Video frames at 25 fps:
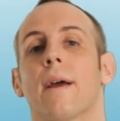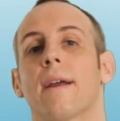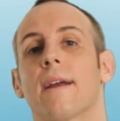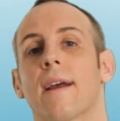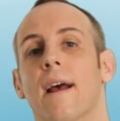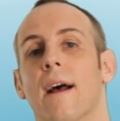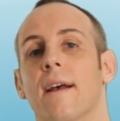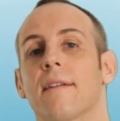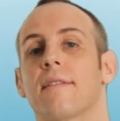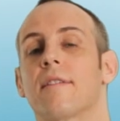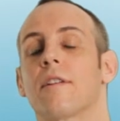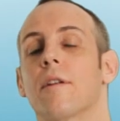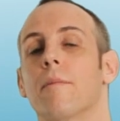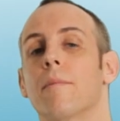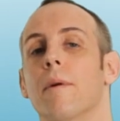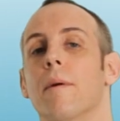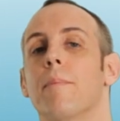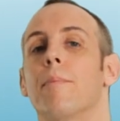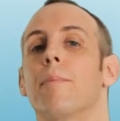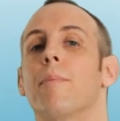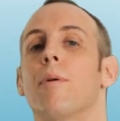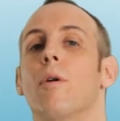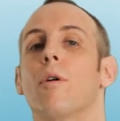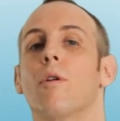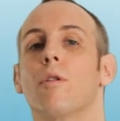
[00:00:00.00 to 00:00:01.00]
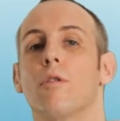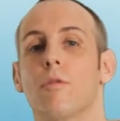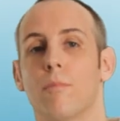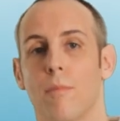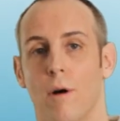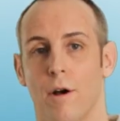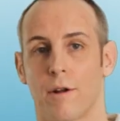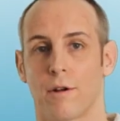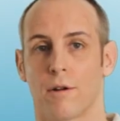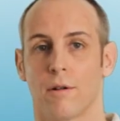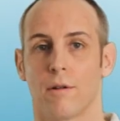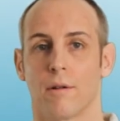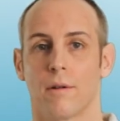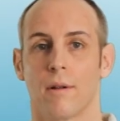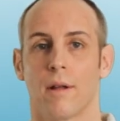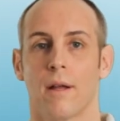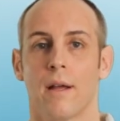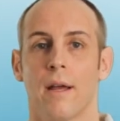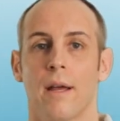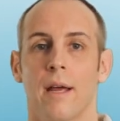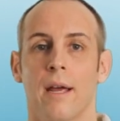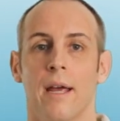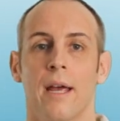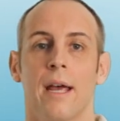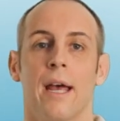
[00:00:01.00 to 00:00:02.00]
customer pull model,
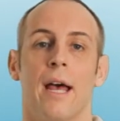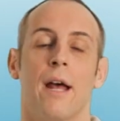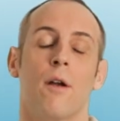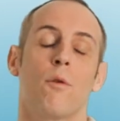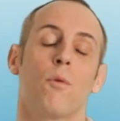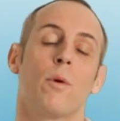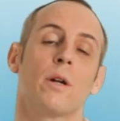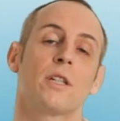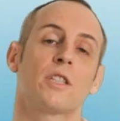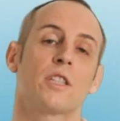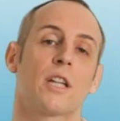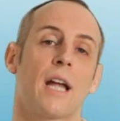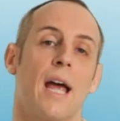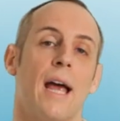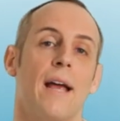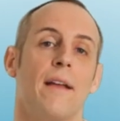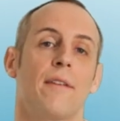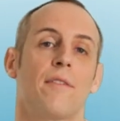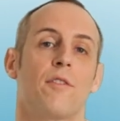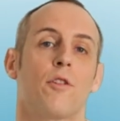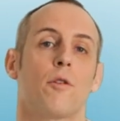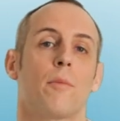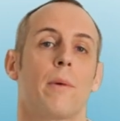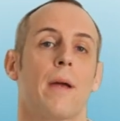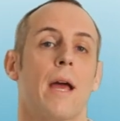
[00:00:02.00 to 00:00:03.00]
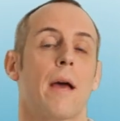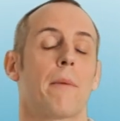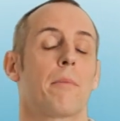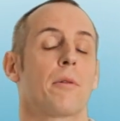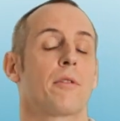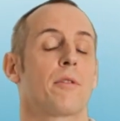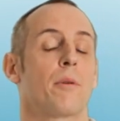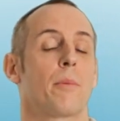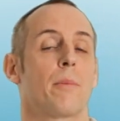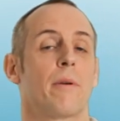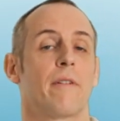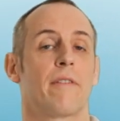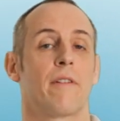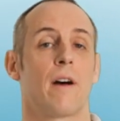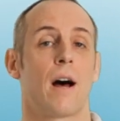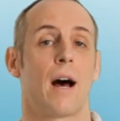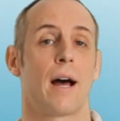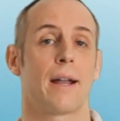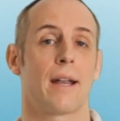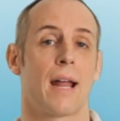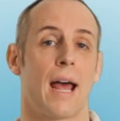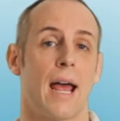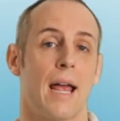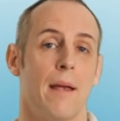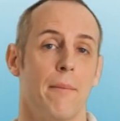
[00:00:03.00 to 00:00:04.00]
in which case you'll be able to
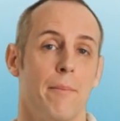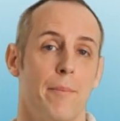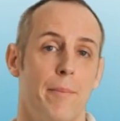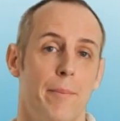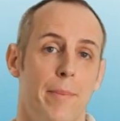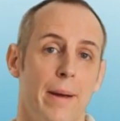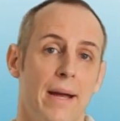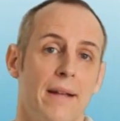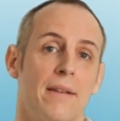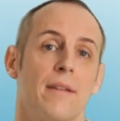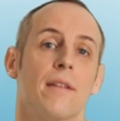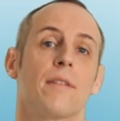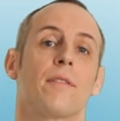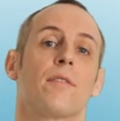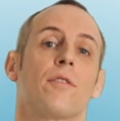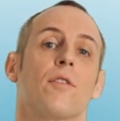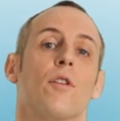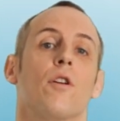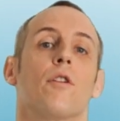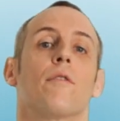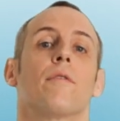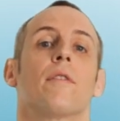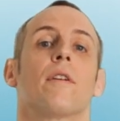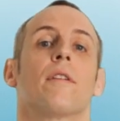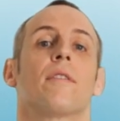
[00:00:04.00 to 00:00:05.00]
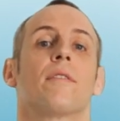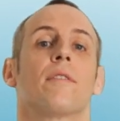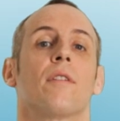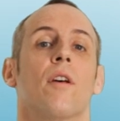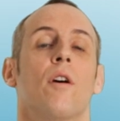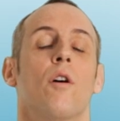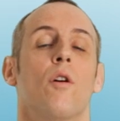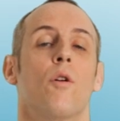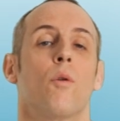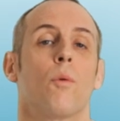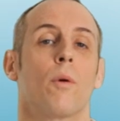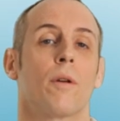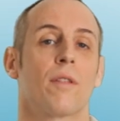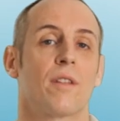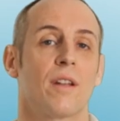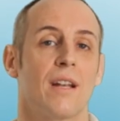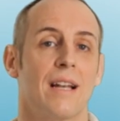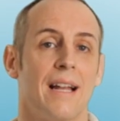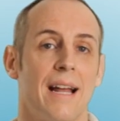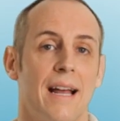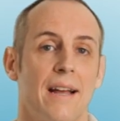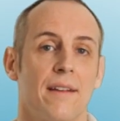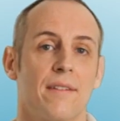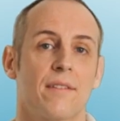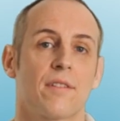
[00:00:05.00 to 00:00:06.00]
provide a better service with
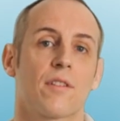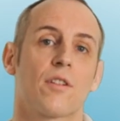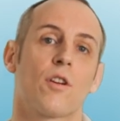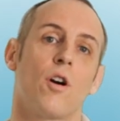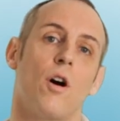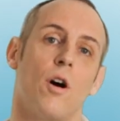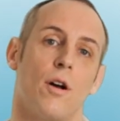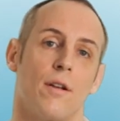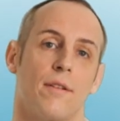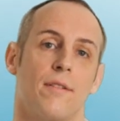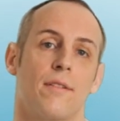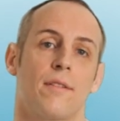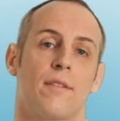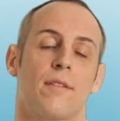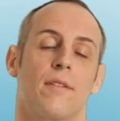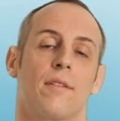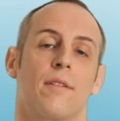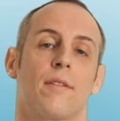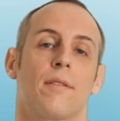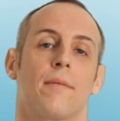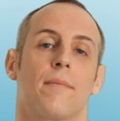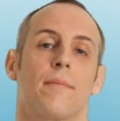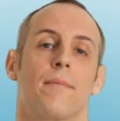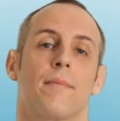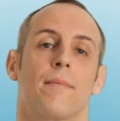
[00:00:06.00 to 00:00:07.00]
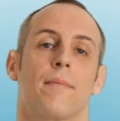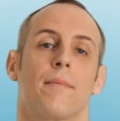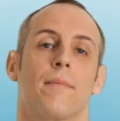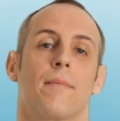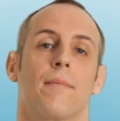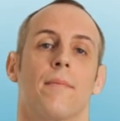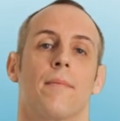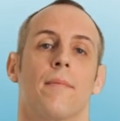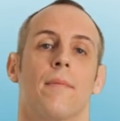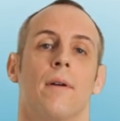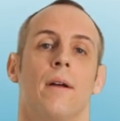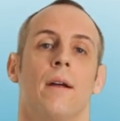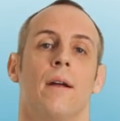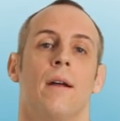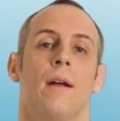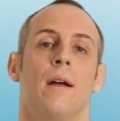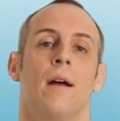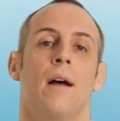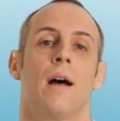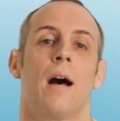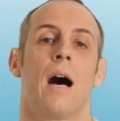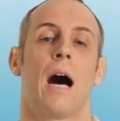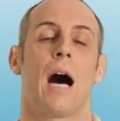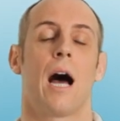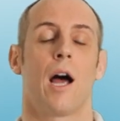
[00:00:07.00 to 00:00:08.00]
less costs.
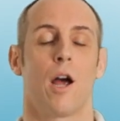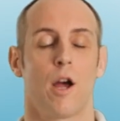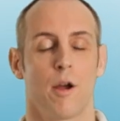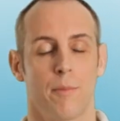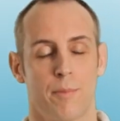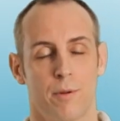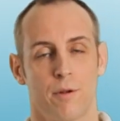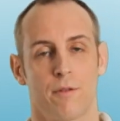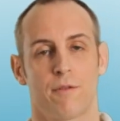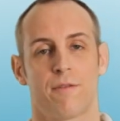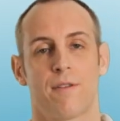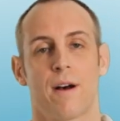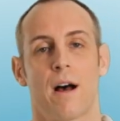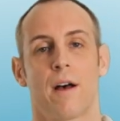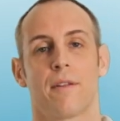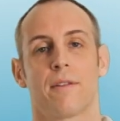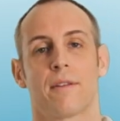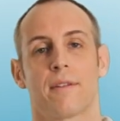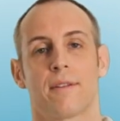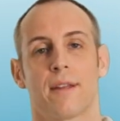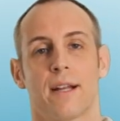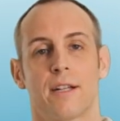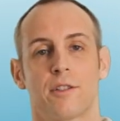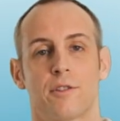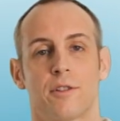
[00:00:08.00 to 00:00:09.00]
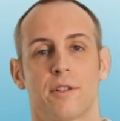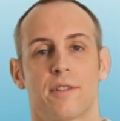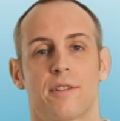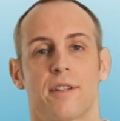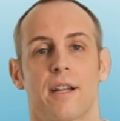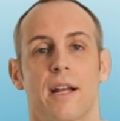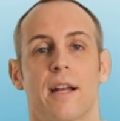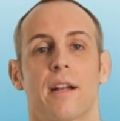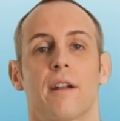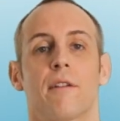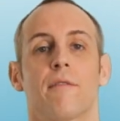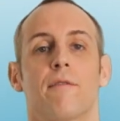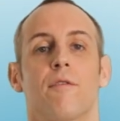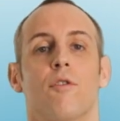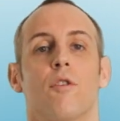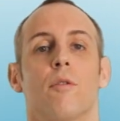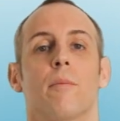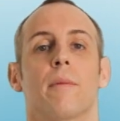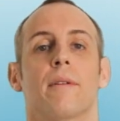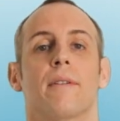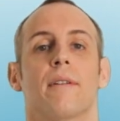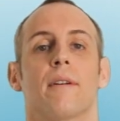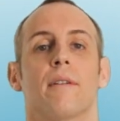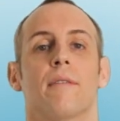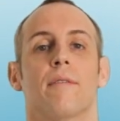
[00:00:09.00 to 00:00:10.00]
I hope you found this interesting and
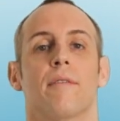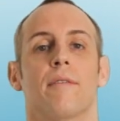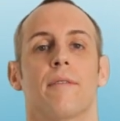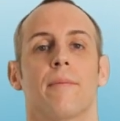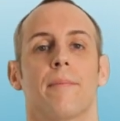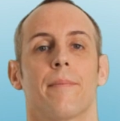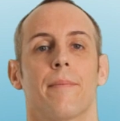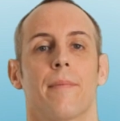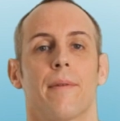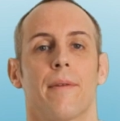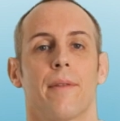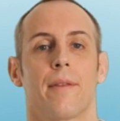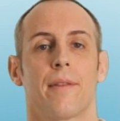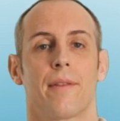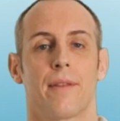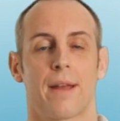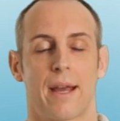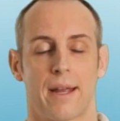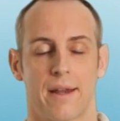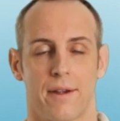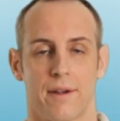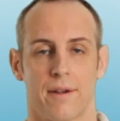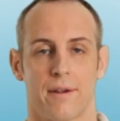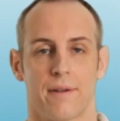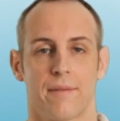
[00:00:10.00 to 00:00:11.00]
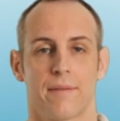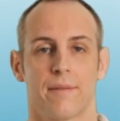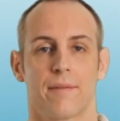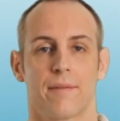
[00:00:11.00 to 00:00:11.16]
informative. Thank you.